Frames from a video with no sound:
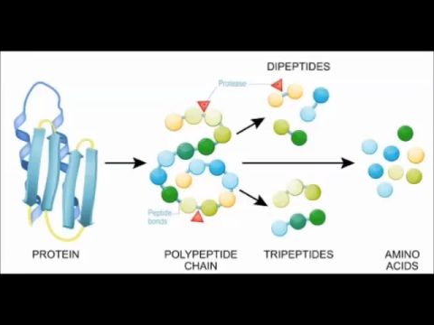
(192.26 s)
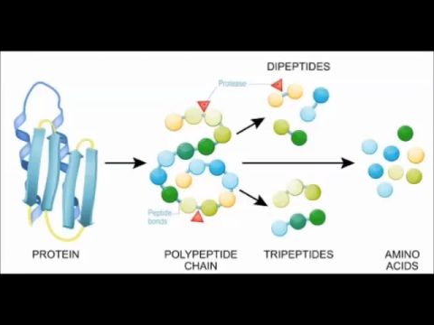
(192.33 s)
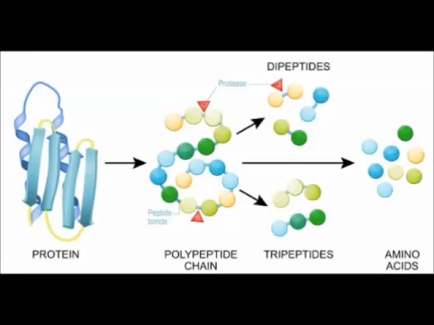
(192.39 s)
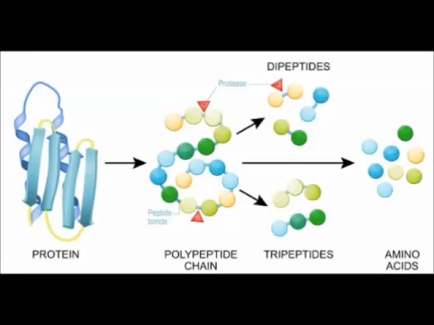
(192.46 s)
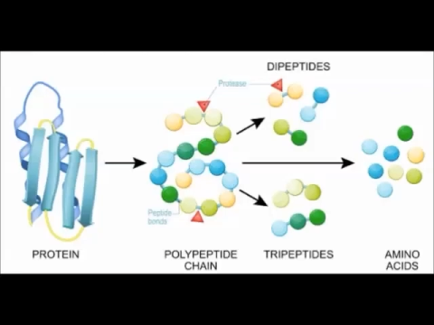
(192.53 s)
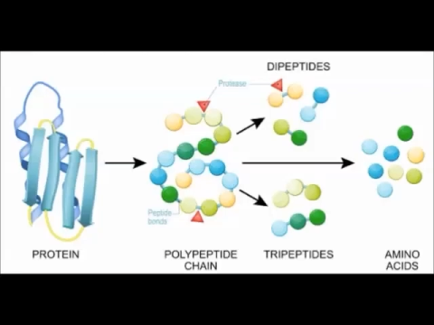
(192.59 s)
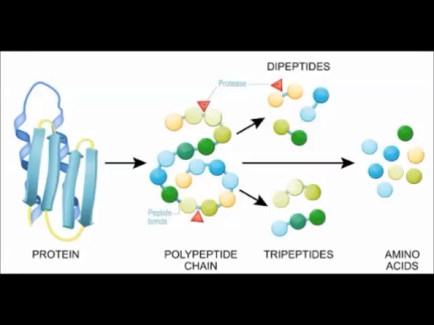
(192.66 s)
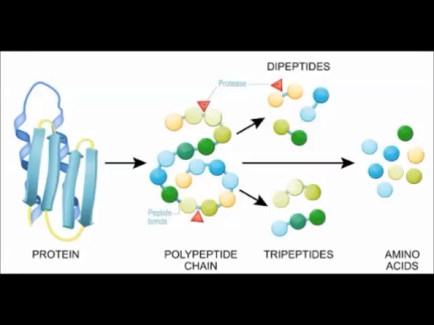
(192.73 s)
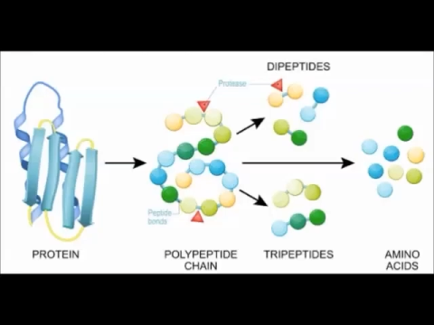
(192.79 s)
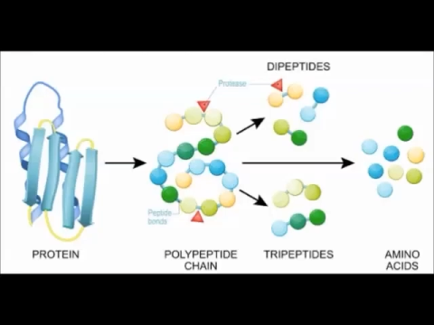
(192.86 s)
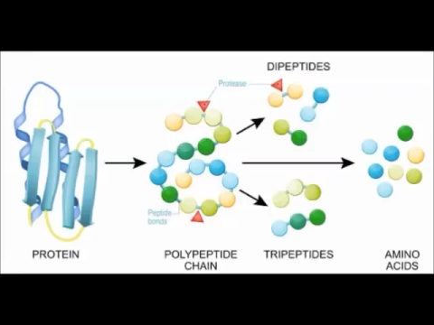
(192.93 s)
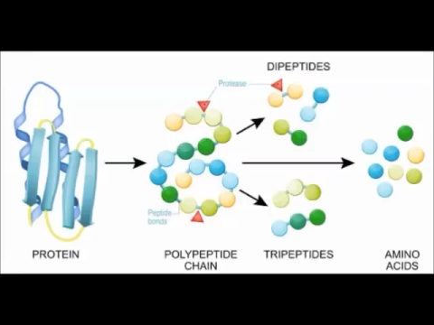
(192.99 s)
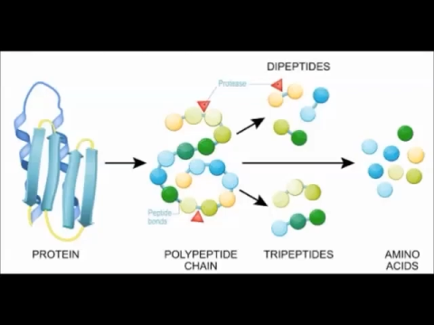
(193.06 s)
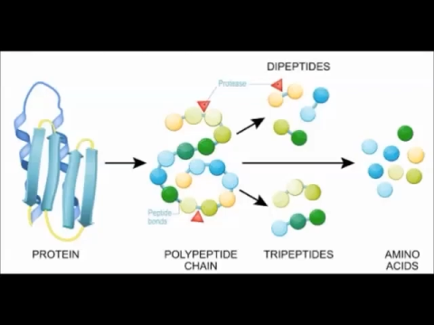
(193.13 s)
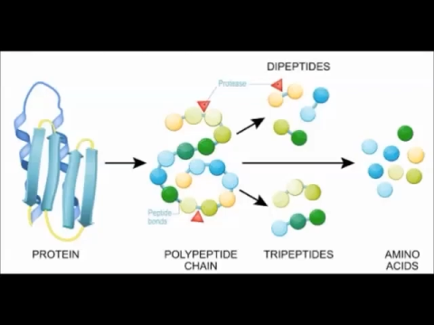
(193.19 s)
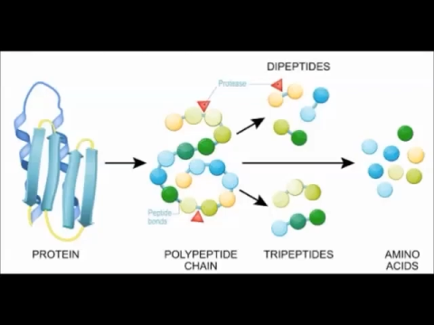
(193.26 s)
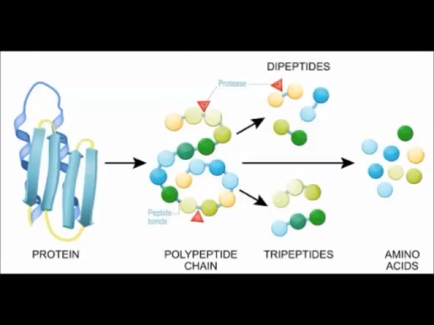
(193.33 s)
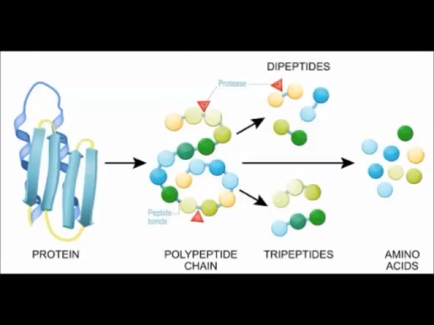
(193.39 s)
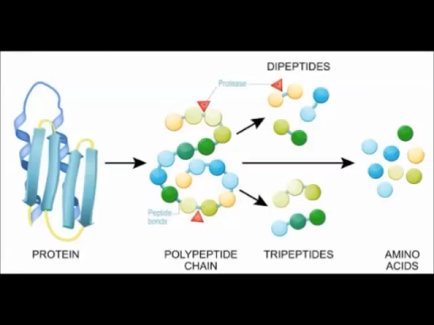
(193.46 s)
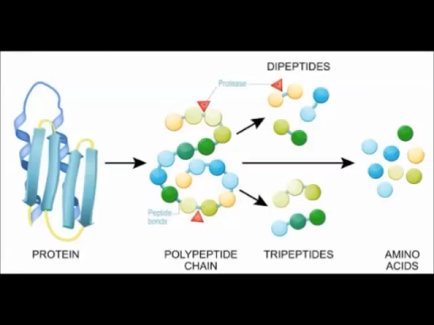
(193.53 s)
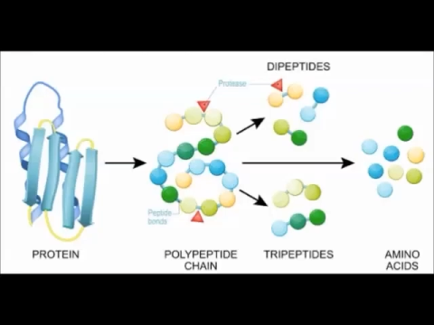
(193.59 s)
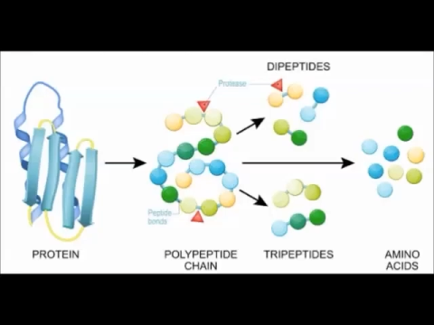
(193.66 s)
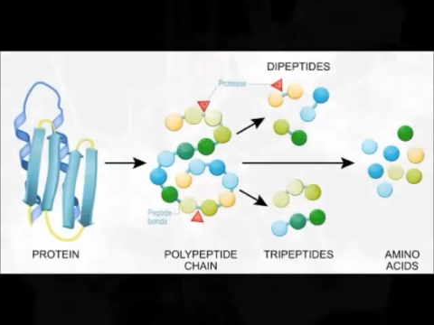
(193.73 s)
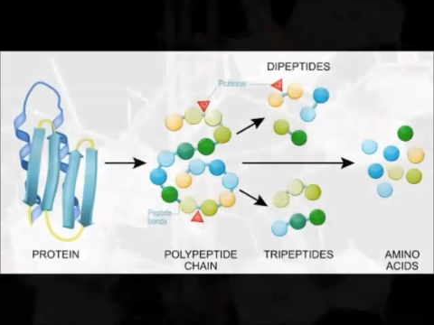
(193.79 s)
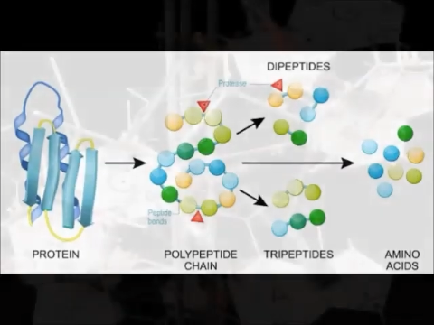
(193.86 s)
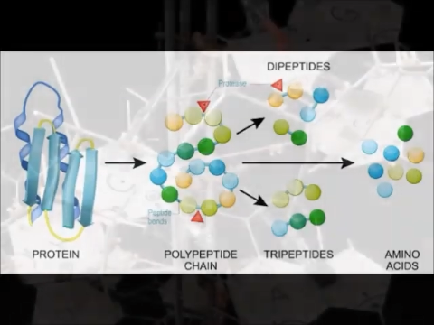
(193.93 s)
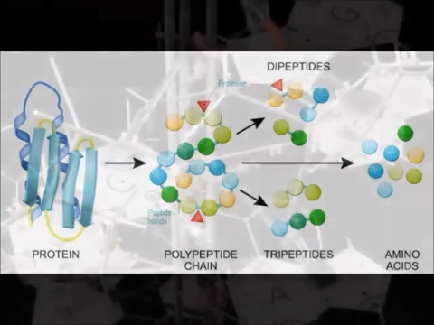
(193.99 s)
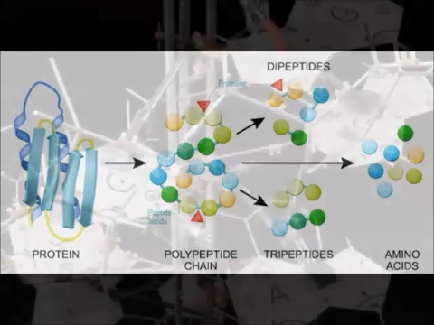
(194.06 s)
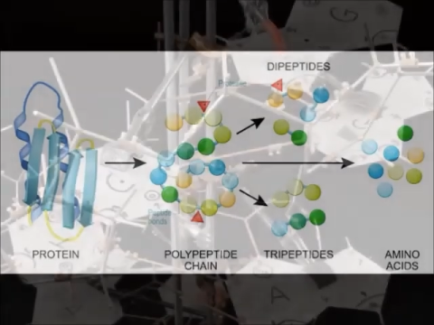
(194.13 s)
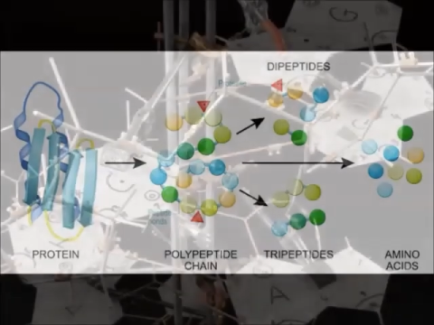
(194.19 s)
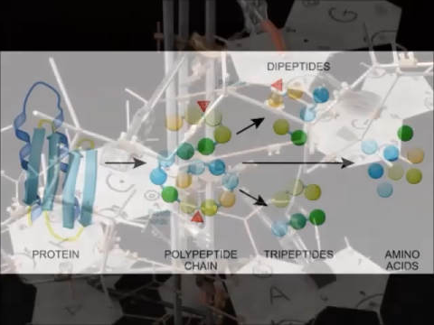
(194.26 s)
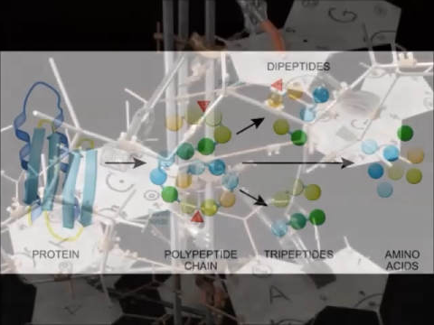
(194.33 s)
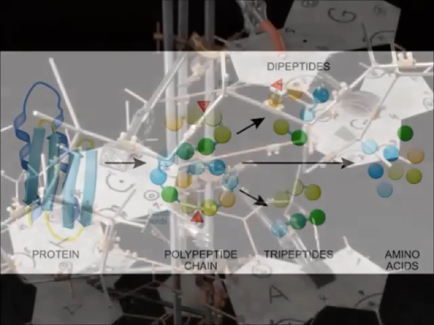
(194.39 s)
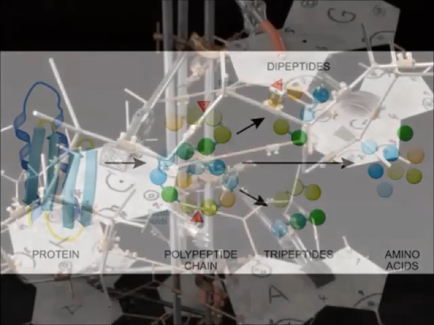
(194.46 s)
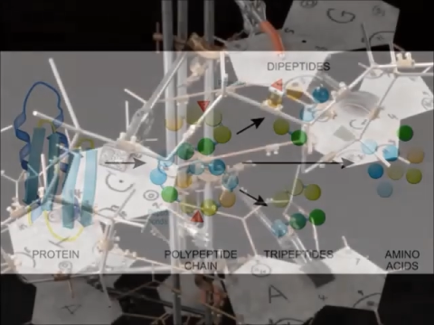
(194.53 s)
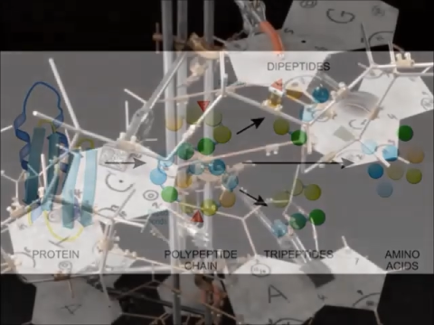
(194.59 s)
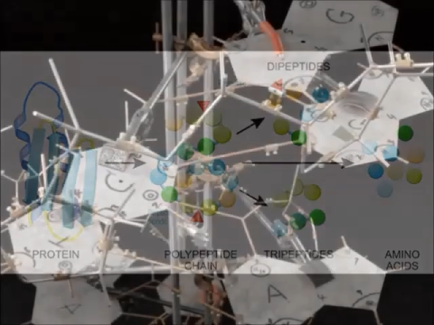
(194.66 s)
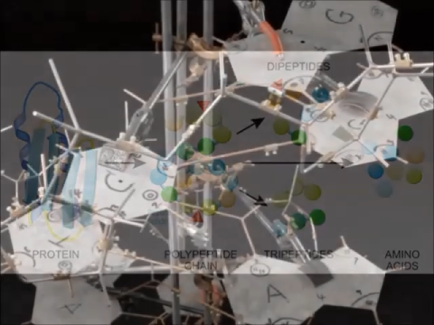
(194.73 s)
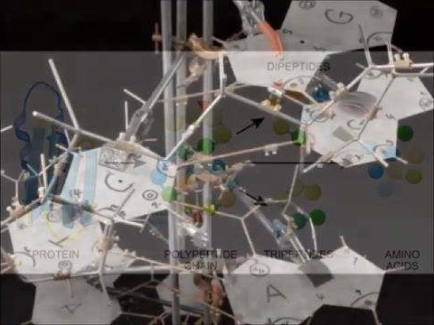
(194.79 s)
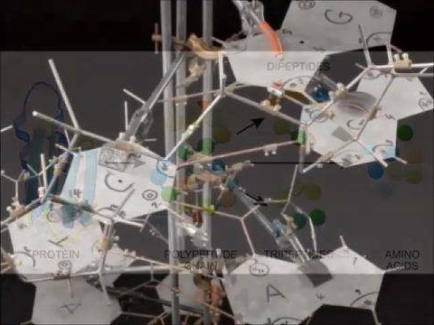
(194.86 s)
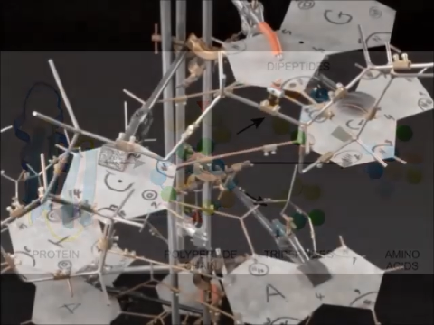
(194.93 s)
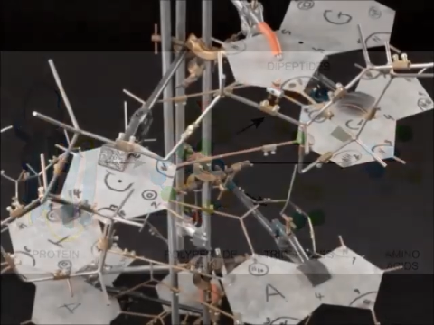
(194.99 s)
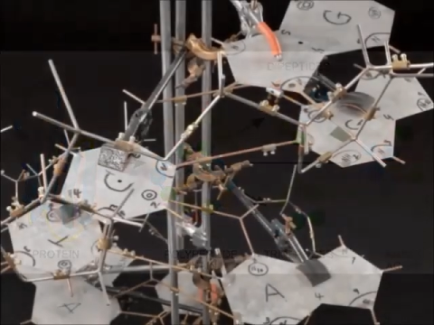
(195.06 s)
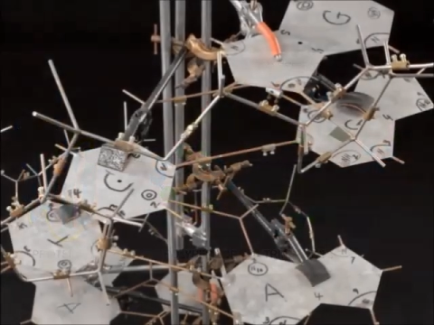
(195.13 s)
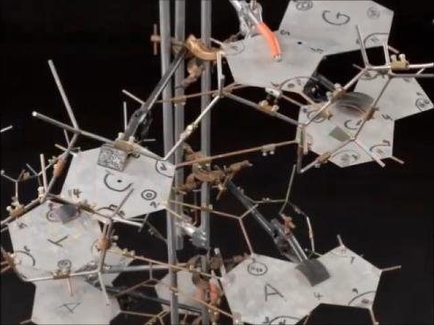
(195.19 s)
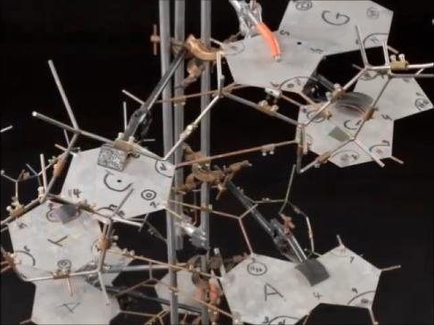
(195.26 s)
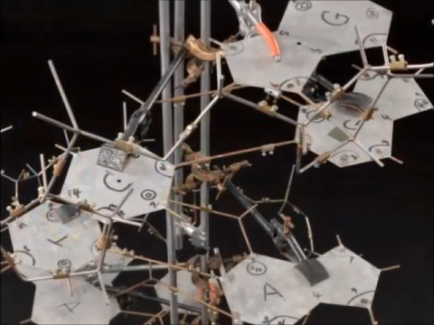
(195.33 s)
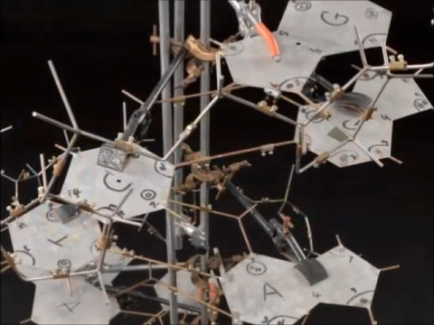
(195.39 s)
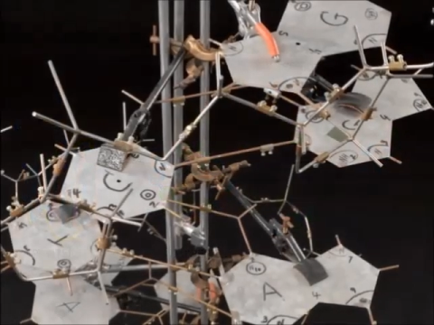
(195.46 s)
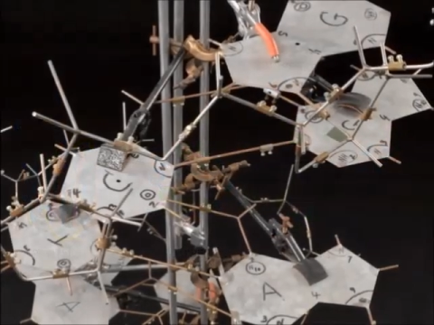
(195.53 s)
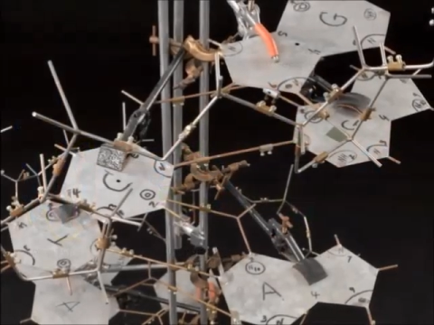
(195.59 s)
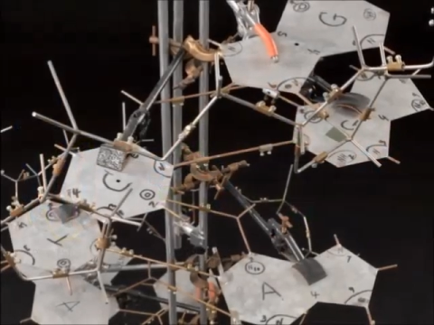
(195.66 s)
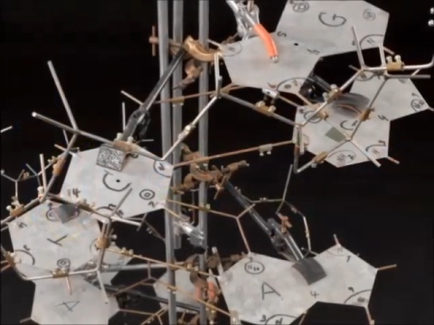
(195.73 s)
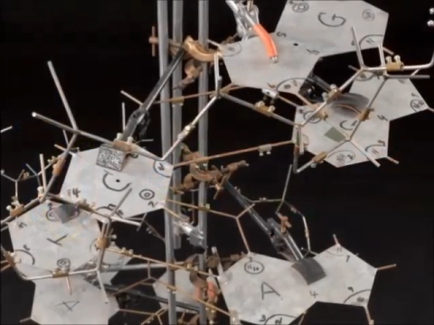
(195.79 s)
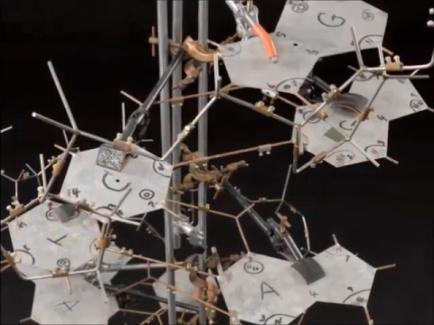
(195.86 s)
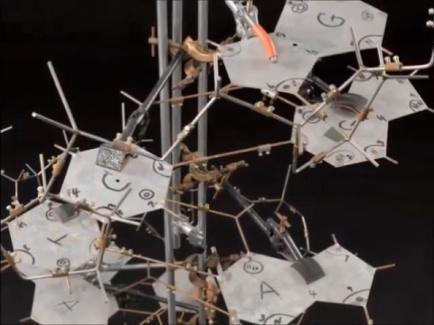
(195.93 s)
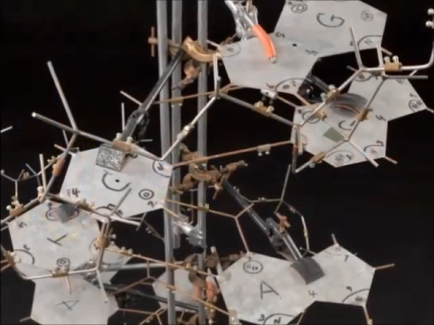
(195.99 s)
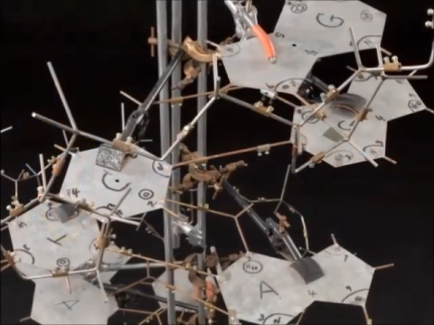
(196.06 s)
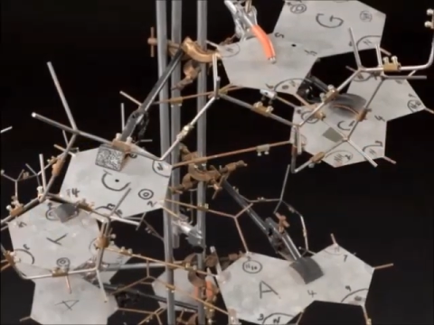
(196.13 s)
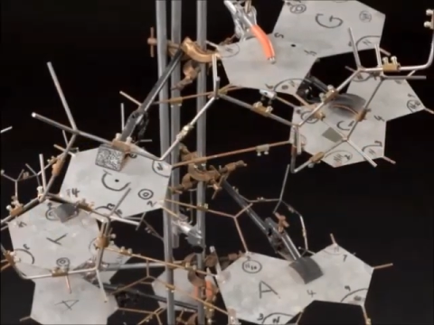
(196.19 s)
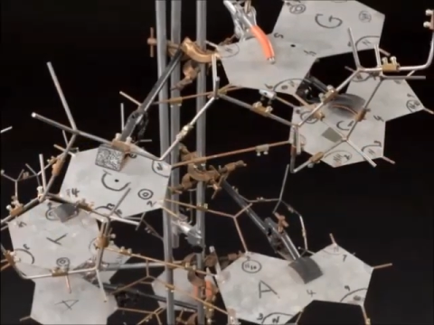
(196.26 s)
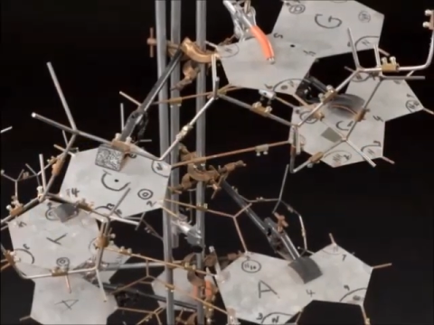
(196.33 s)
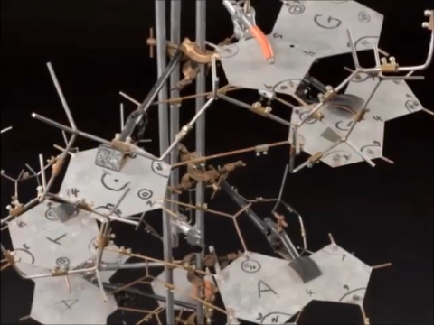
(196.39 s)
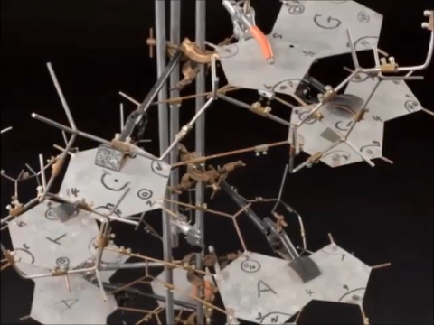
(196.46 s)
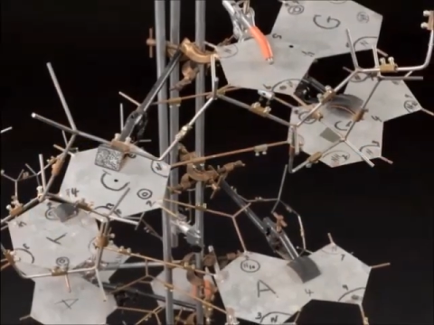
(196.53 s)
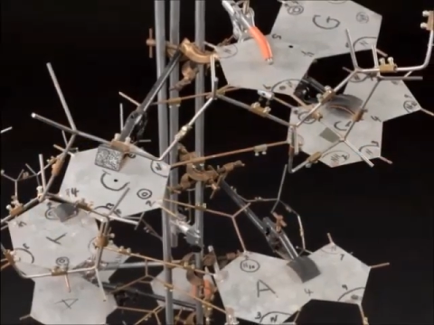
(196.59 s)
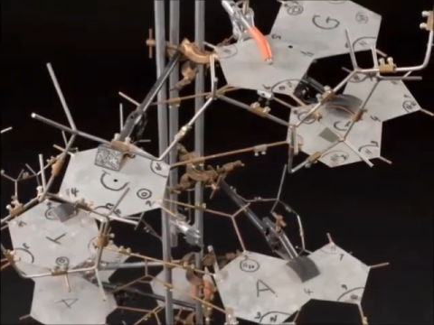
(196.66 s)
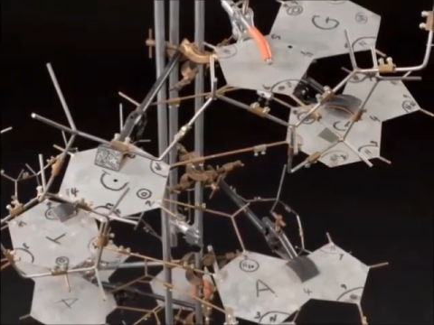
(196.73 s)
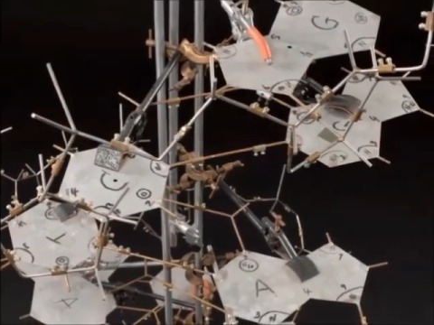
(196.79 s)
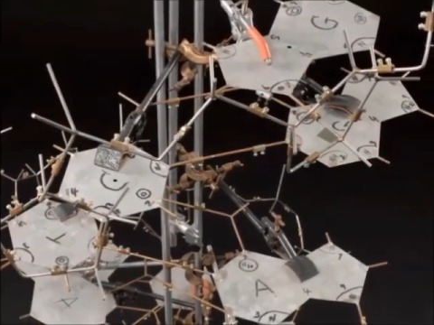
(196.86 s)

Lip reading: (no speaker visible)